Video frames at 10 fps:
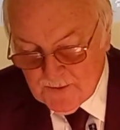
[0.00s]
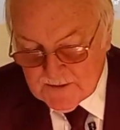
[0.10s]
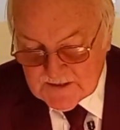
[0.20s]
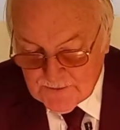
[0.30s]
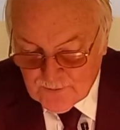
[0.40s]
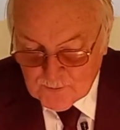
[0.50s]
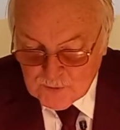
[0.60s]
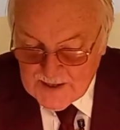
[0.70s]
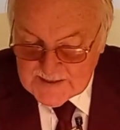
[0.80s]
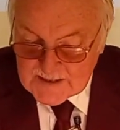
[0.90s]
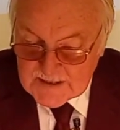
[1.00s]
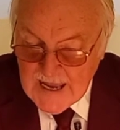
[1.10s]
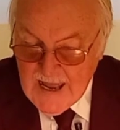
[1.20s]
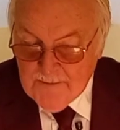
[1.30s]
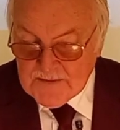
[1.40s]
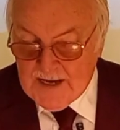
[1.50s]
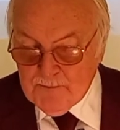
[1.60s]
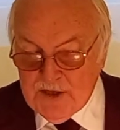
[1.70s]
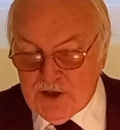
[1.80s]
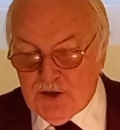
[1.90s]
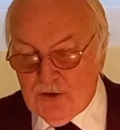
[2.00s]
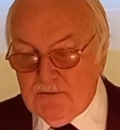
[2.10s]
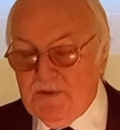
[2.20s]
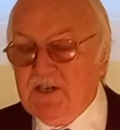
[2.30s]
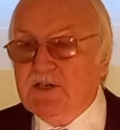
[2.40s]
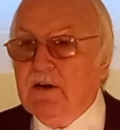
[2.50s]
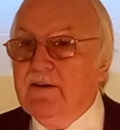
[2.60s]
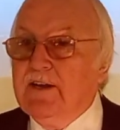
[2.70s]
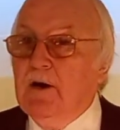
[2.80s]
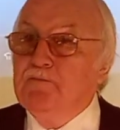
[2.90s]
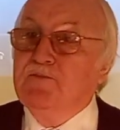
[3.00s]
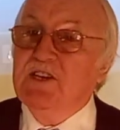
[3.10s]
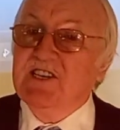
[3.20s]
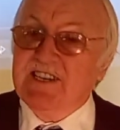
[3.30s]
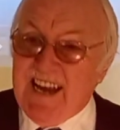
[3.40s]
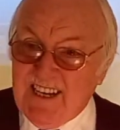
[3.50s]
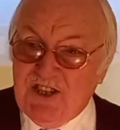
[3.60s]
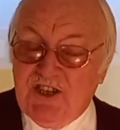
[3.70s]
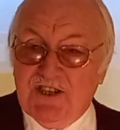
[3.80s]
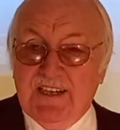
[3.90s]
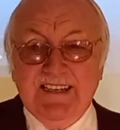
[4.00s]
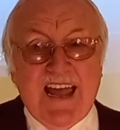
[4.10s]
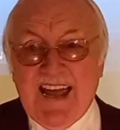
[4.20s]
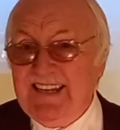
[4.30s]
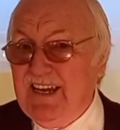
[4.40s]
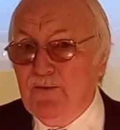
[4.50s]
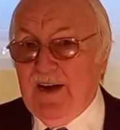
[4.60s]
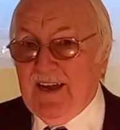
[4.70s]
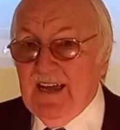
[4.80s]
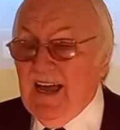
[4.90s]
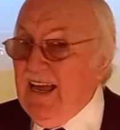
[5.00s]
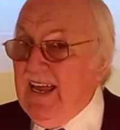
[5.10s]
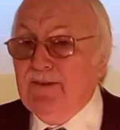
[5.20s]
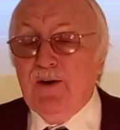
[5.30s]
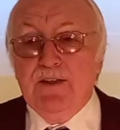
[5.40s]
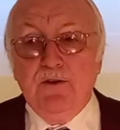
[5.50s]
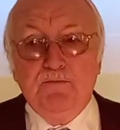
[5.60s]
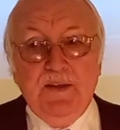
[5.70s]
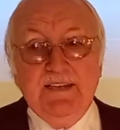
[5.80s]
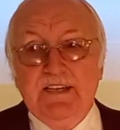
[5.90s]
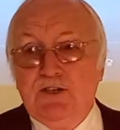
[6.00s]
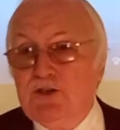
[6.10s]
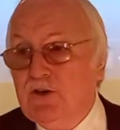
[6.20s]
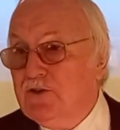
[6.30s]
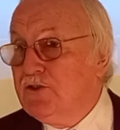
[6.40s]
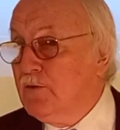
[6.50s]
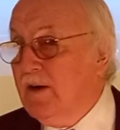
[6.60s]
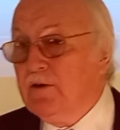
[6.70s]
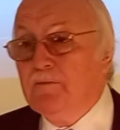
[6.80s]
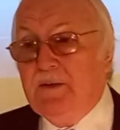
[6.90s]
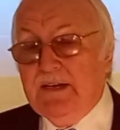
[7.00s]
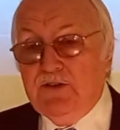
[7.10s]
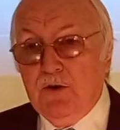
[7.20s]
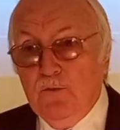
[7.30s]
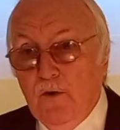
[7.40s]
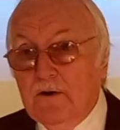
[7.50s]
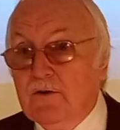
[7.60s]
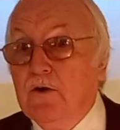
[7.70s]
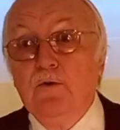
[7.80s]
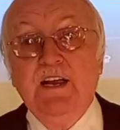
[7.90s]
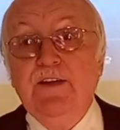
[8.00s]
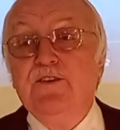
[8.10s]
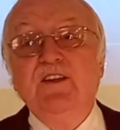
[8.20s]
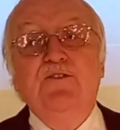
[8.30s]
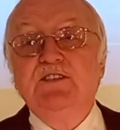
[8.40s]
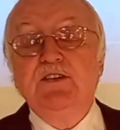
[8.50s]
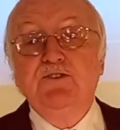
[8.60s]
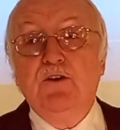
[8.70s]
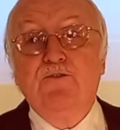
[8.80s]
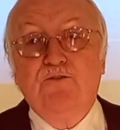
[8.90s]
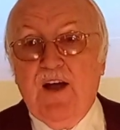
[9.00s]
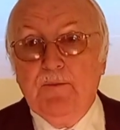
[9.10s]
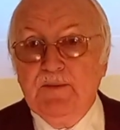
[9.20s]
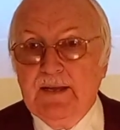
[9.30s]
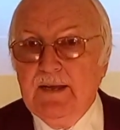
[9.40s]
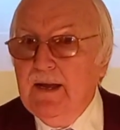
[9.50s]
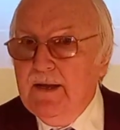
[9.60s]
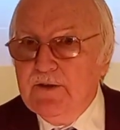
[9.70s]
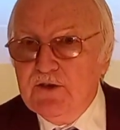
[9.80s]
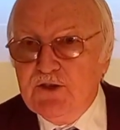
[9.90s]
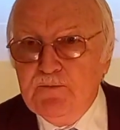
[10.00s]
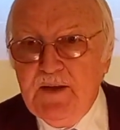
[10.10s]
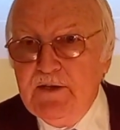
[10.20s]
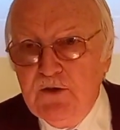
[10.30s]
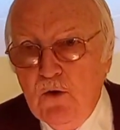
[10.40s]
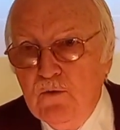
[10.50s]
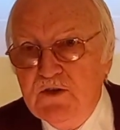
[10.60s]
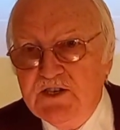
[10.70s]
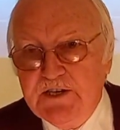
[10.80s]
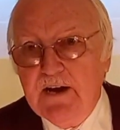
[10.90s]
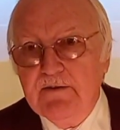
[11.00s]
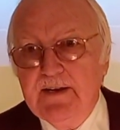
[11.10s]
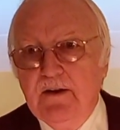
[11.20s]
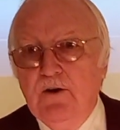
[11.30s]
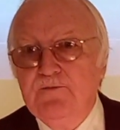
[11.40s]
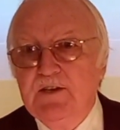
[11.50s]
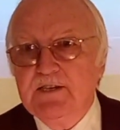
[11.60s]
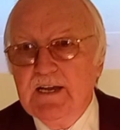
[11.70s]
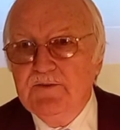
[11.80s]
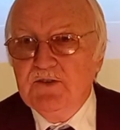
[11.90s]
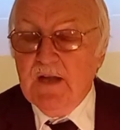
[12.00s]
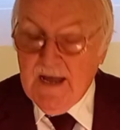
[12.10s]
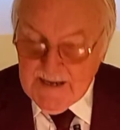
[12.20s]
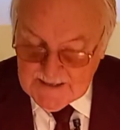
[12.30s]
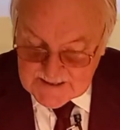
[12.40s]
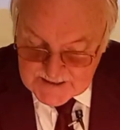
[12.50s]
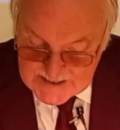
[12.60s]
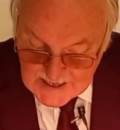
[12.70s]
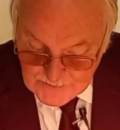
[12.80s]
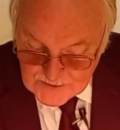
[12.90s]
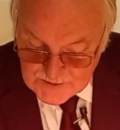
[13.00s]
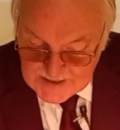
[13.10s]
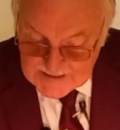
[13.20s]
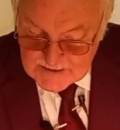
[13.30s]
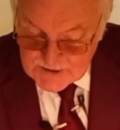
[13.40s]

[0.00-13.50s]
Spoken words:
in different places, and we shouldn't be stirring up dissension in any way, whether it be in the church or whether it be in your work or even if it's in your family. There should be no stirring of dissension. It's seven things